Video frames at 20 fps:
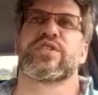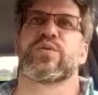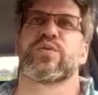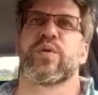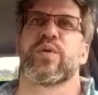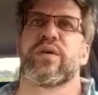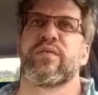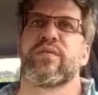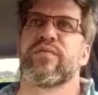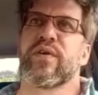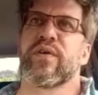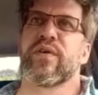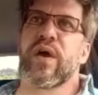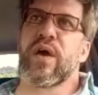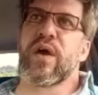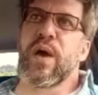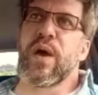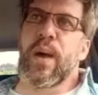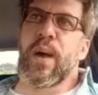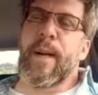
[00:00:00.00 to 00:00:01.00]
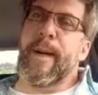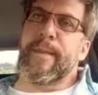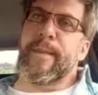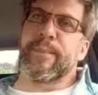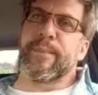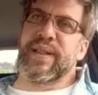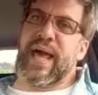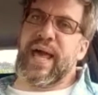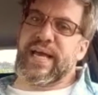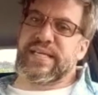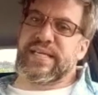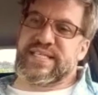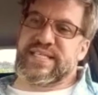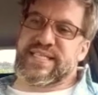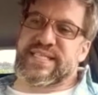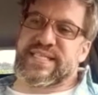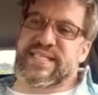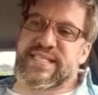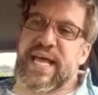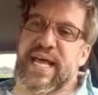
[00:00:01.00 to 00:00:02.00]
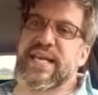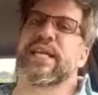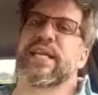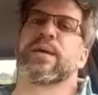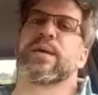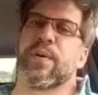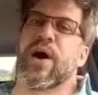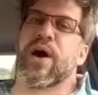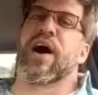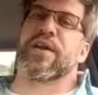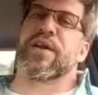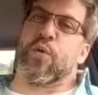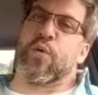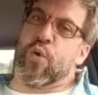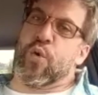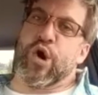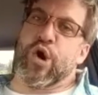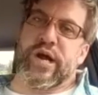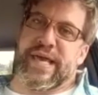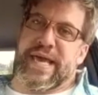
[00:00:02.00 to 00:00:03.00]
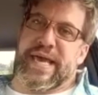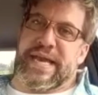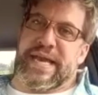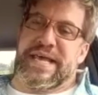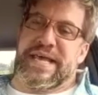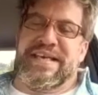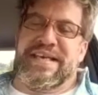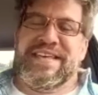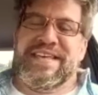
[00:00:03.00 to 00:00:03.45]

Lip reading: sort of like descended upon Oregon